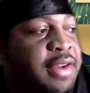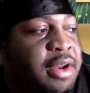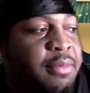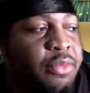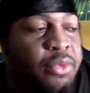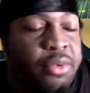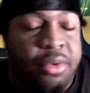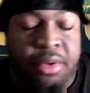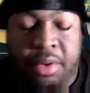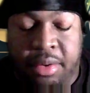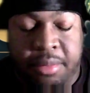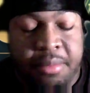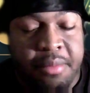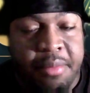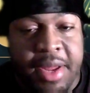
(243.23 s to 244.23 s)
any
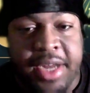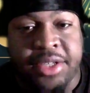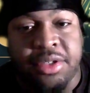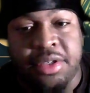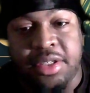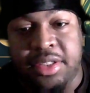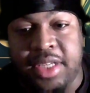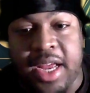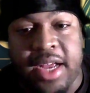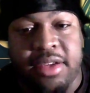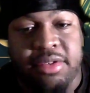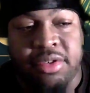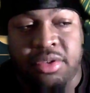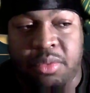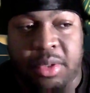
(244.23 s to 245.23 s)
more major
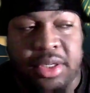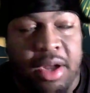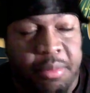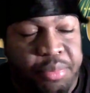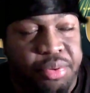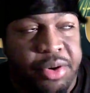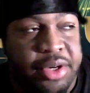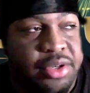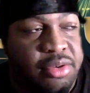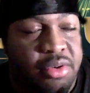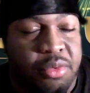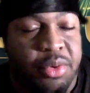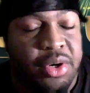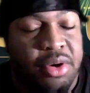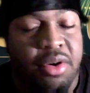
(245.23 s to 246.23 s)
disasters, which I'm pretty sure
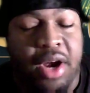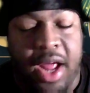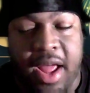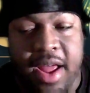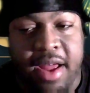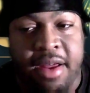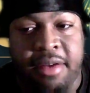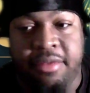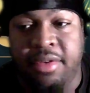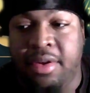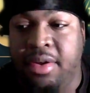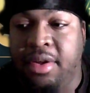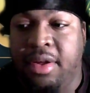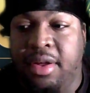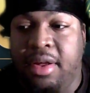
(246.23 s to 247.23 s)
we're going to have.
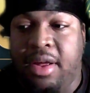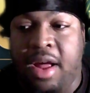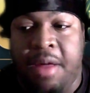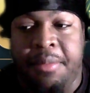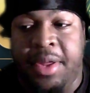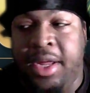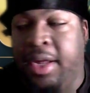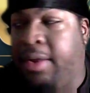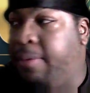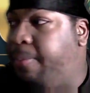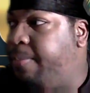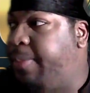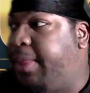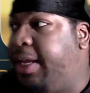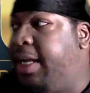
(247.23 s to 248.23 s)
I
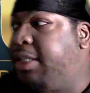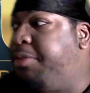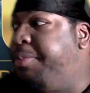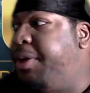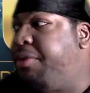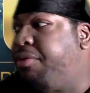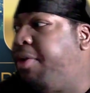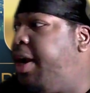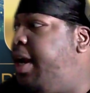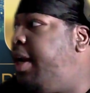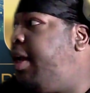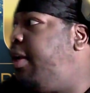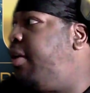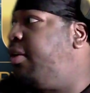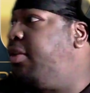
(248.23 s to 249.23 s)
mean, it's been
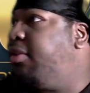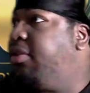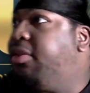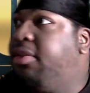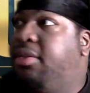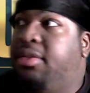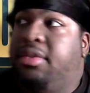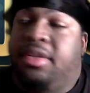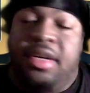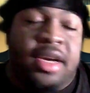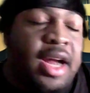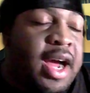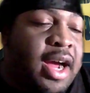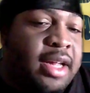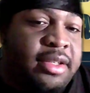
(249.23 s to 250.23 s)
raining
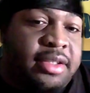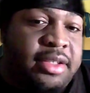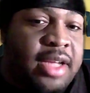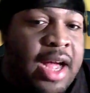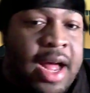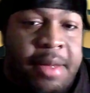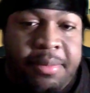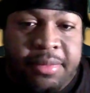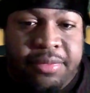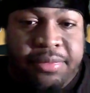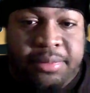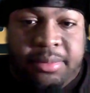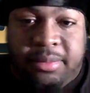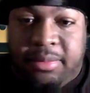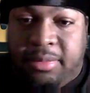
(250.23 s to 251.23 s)
nonstop
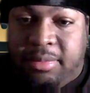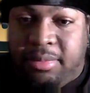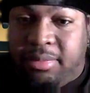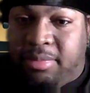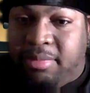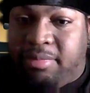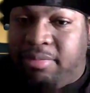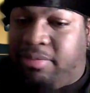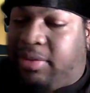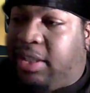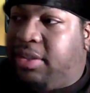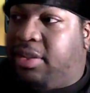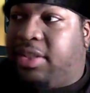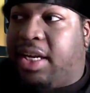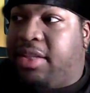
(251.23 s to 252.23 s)

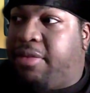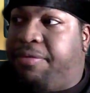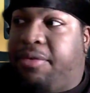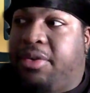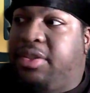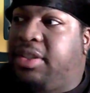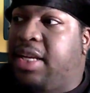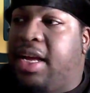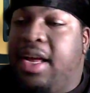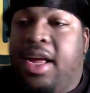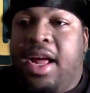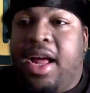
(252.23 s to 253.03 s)
this is like the first time